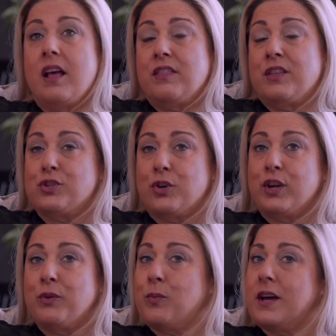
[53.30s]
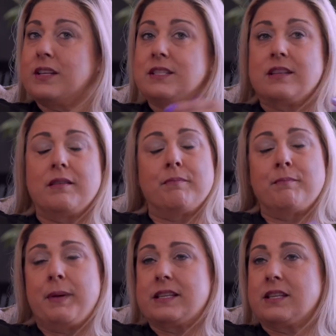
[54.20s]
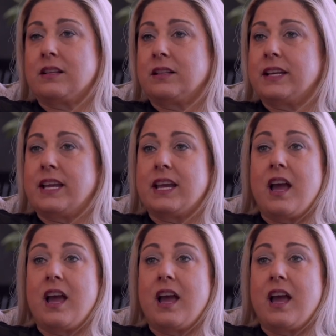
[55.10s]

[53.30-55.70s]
the journey was basically